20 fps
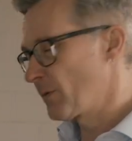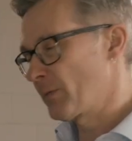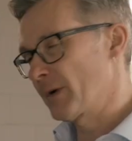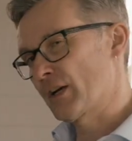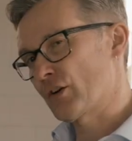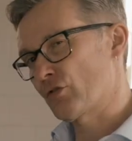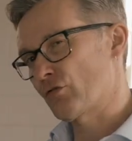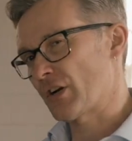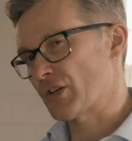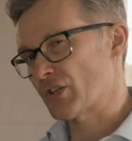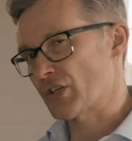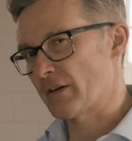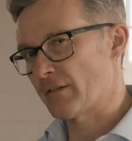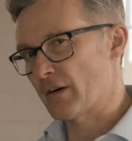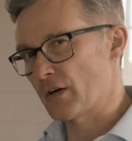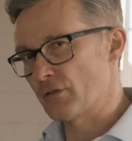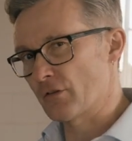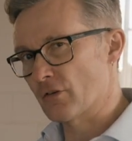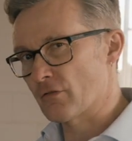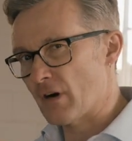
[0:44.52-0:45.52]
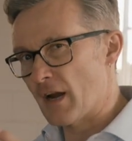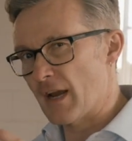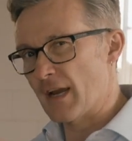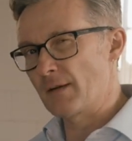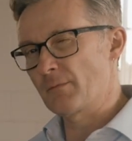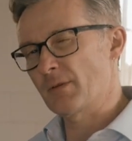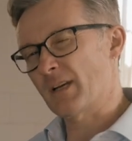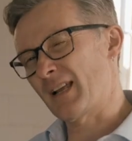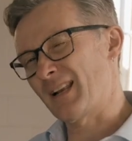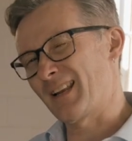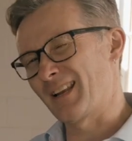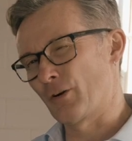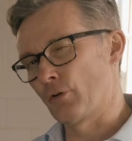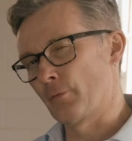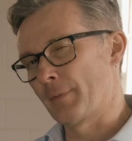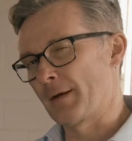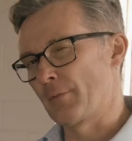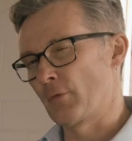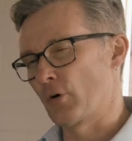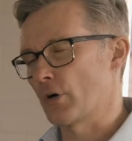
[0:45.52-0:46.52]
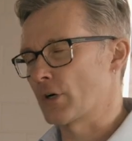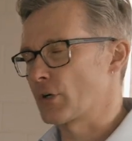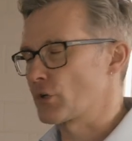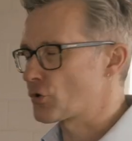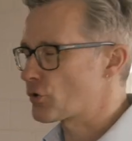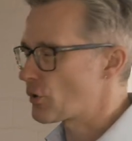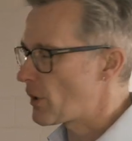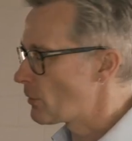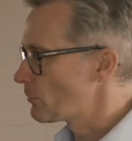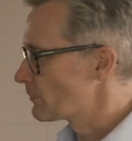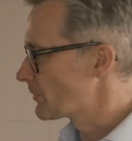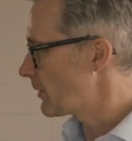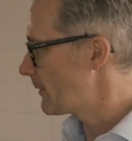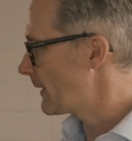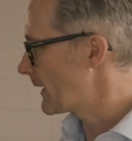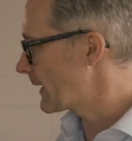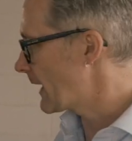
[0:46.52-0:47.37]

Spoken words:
we crush our own grain, get a little bit more control doing